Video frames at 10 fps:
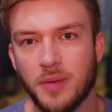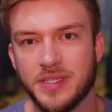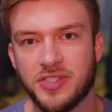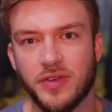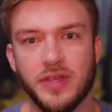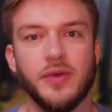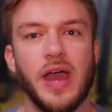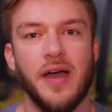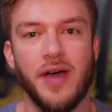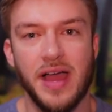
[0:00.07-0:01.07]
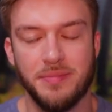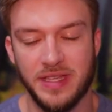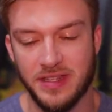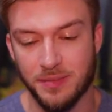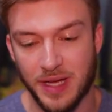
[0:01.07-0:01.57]
be showing you how I
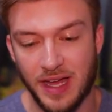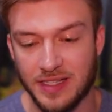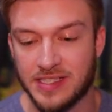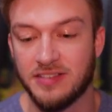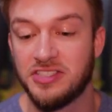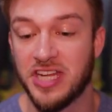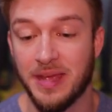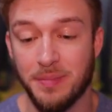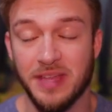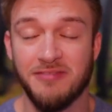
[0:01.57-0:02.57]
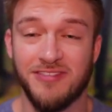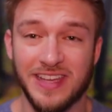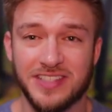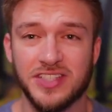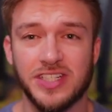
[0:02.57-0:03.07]
beat the boss Champion
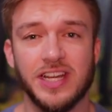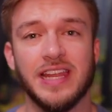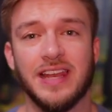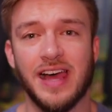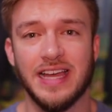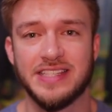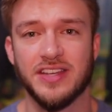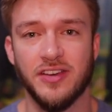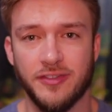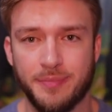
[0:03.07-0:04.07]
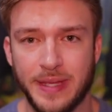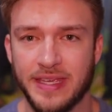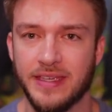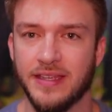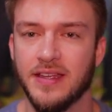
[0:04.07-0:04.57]
Victor in Lies of
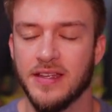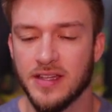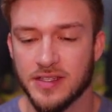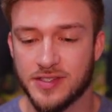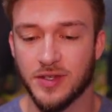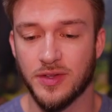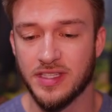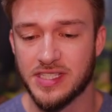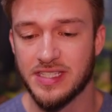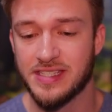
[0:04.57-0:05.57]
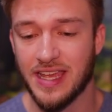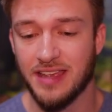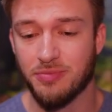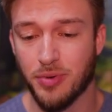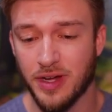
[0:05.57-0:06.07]
P. So this is a
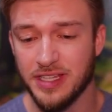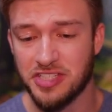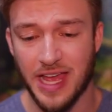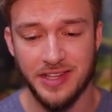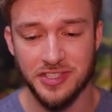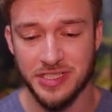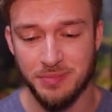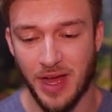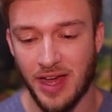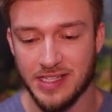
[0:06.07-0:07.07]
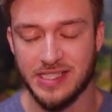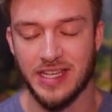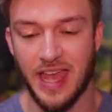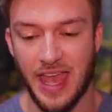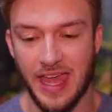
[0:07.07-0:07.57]
pretty challenging boss,
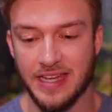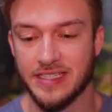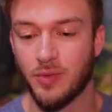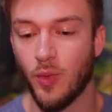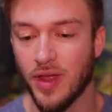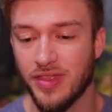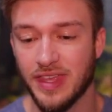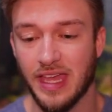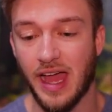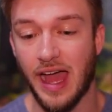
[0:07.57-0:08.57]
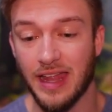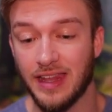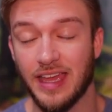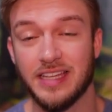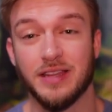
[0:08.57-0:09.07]
and one thing I
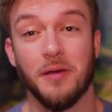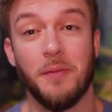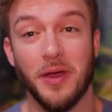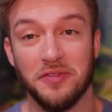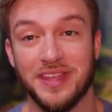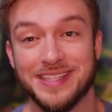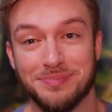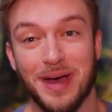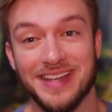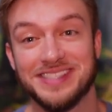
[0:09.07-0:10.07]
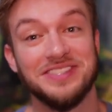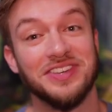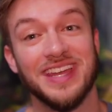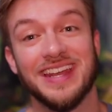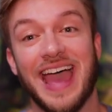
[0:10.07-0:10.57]
like about this boss is you
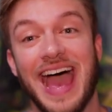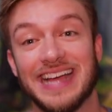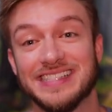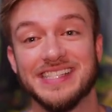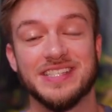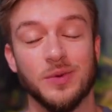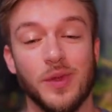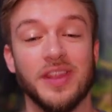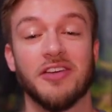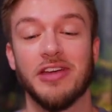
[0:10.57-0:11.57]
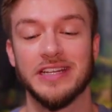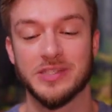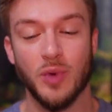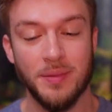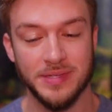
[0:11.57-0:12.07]
get access to one of the greatest
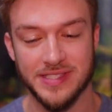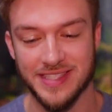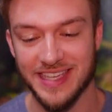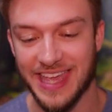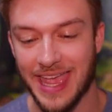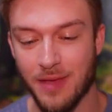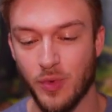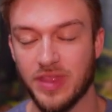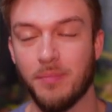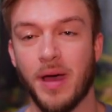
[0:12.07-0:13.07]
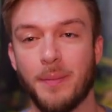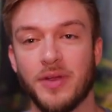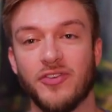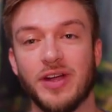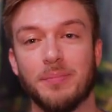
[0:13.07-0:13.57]
weapons in the game with the Puppet
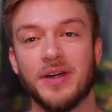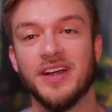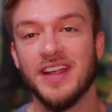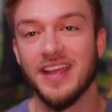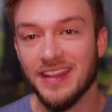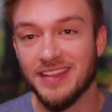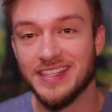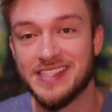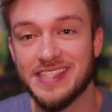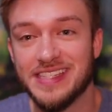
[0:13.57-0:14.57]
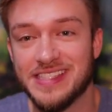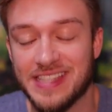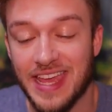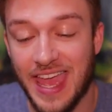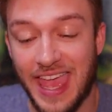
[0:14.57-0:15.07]
Ripper. This is
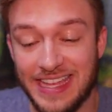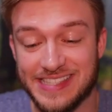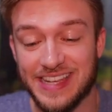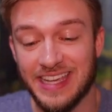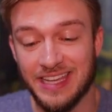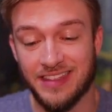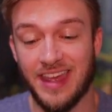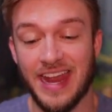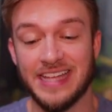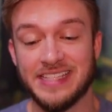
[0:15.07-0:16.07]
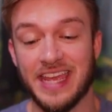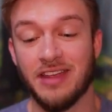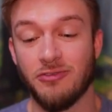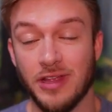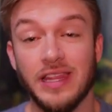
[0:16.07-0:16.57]
a scythe that has a
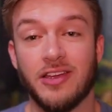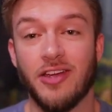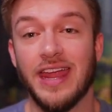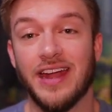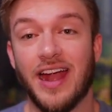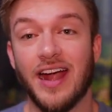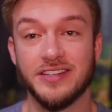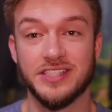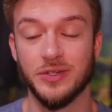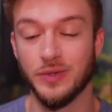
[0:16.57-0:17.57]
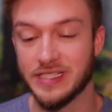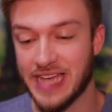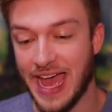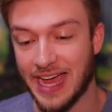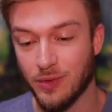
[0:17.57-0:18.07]
really great R two
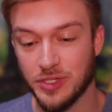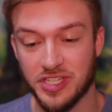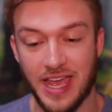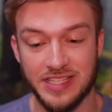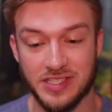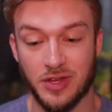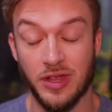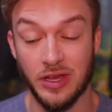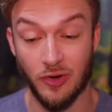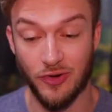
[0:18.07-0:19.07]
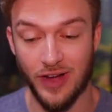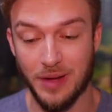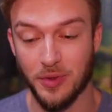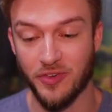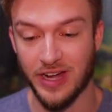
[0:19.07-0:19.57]
attack, which has
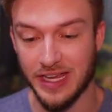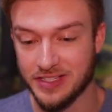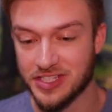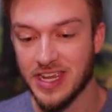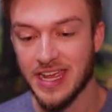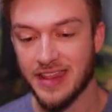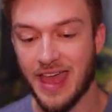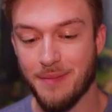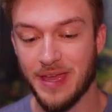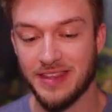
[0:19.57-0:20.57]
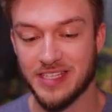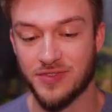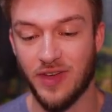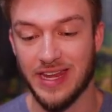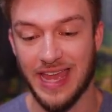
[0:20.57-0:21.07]
incredible range. That made this
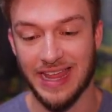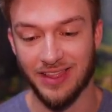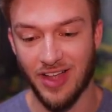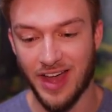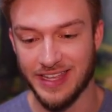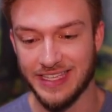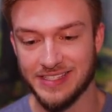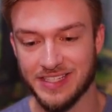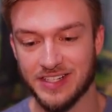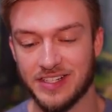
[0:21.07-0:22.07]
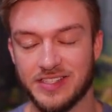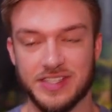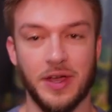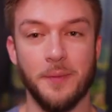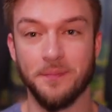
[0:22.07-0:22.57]
fight a lot easier,
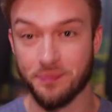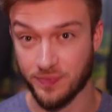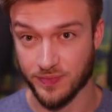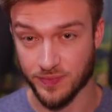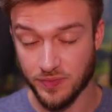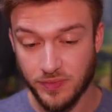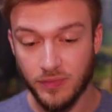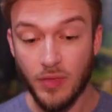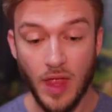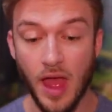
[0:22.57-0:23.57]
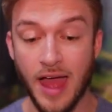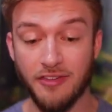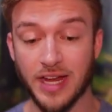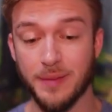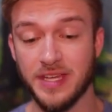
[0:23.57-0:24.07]
so I
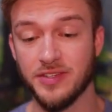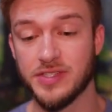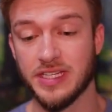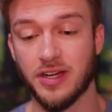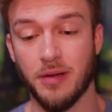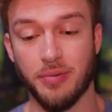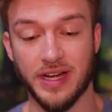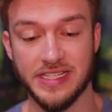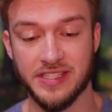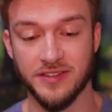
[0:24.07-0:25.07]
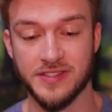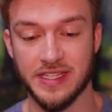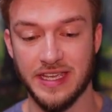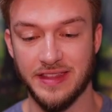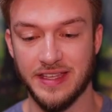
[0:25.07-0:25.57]
recommend using your abrasives
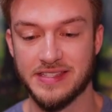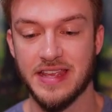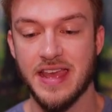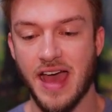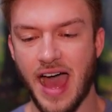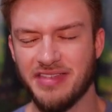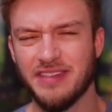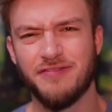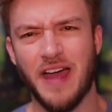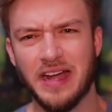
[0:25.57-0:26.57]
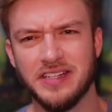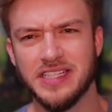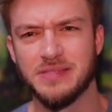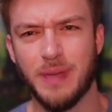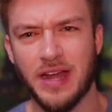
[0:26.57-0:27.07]
in this. I think fire
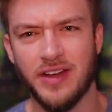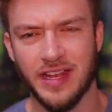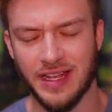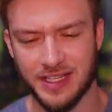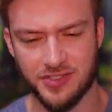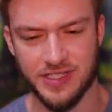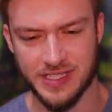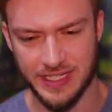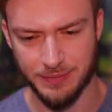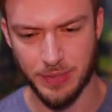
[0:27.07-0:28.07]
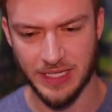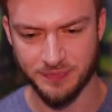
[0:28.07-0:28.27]
does better than electricity, but